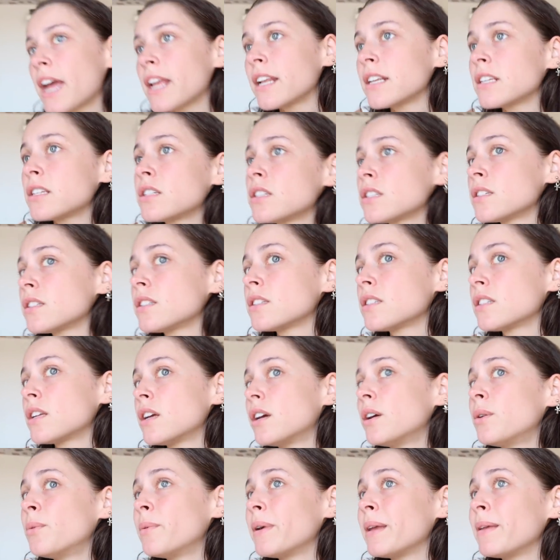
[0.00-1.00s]
and
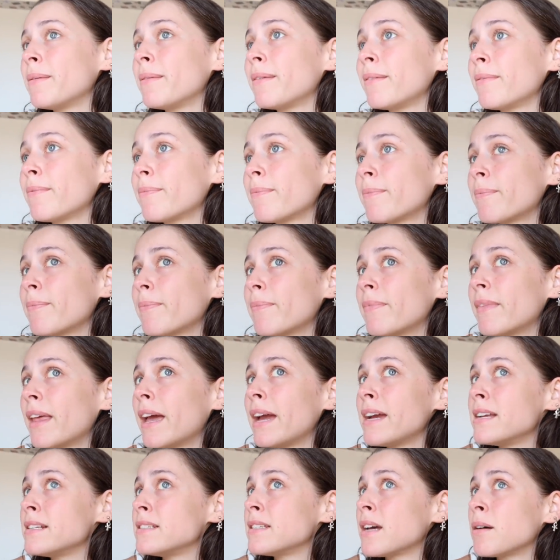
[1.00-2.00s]
we
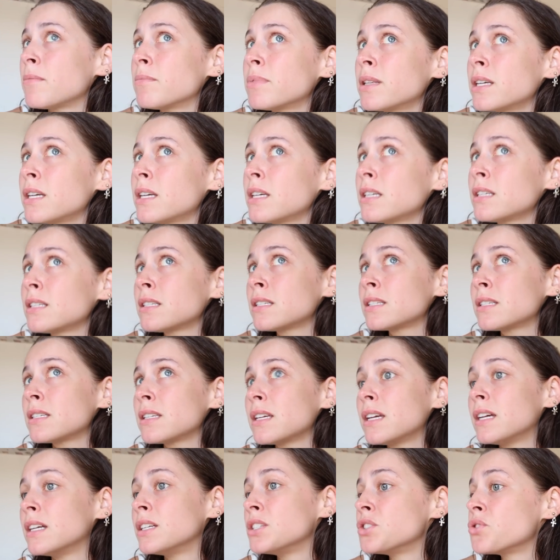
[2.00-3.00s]
ate dumplings
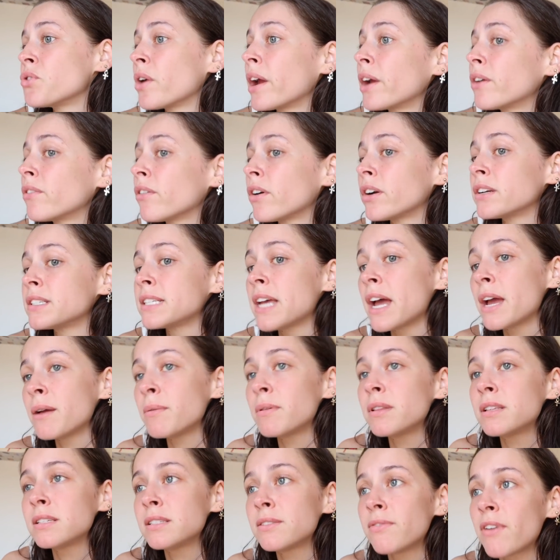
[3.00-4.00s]
and drank rosé
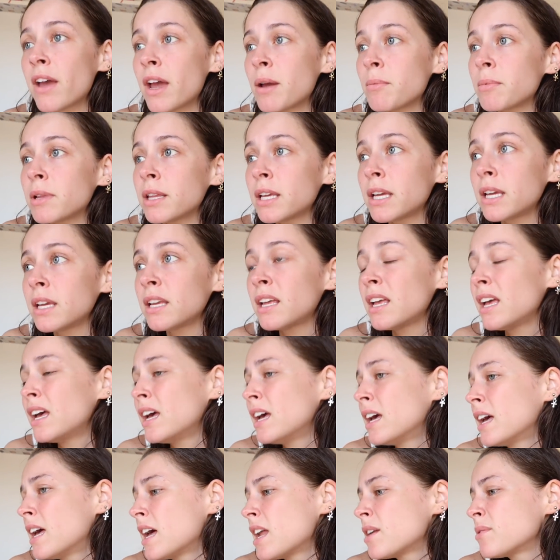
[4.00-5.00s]
with his family
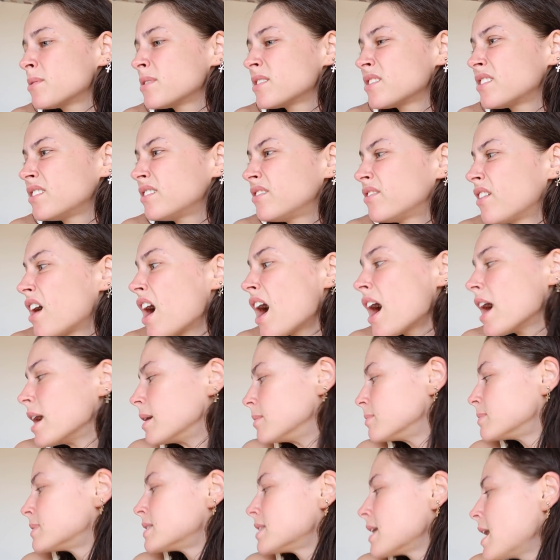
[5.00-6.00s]
and it was good
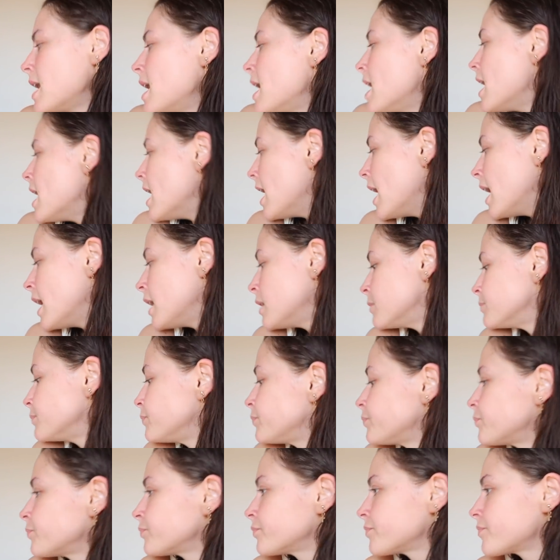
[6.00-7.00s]
vibes
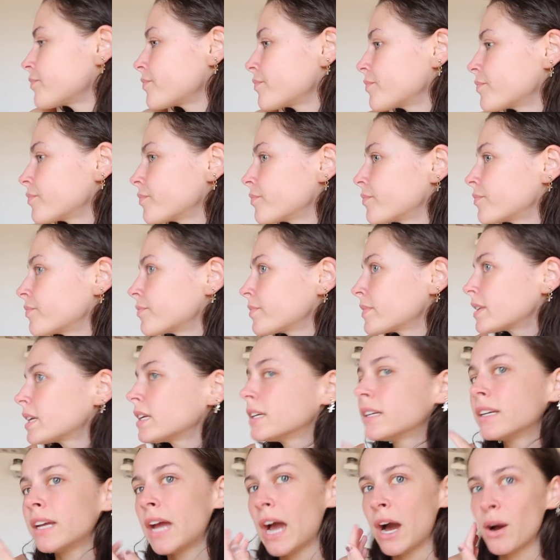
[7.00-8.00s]
um
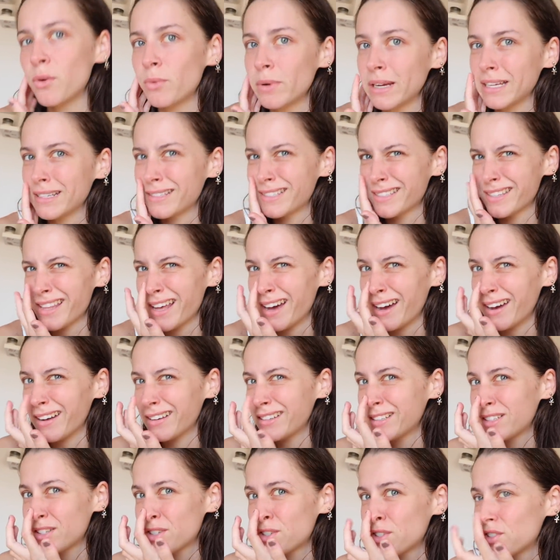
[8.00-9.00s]
how weird's
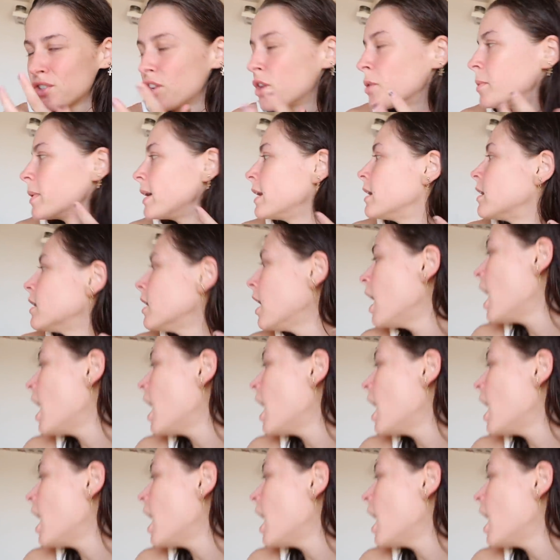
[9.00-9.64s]
that so weird